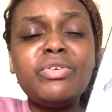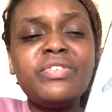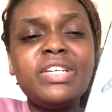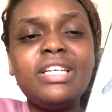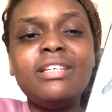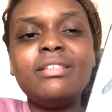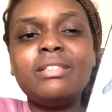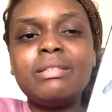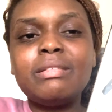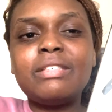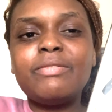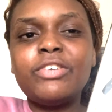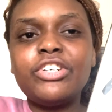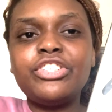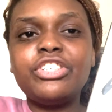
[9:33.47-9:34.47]
But the
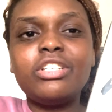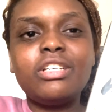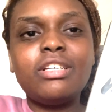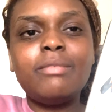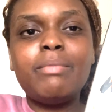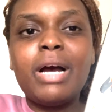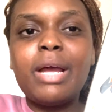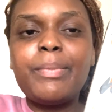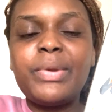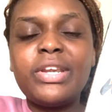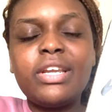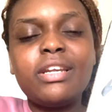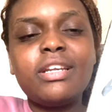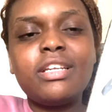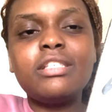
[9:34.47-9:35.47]
movie's version, in
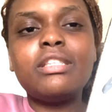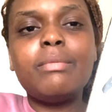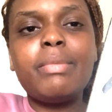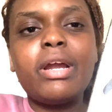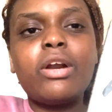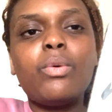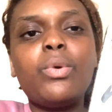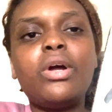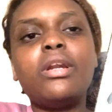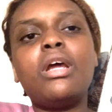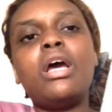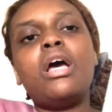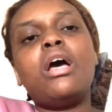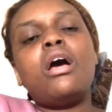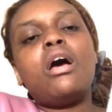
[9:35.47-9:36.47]
my opinion, is the better
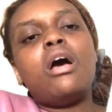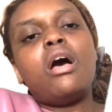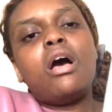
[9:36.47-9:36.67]
one.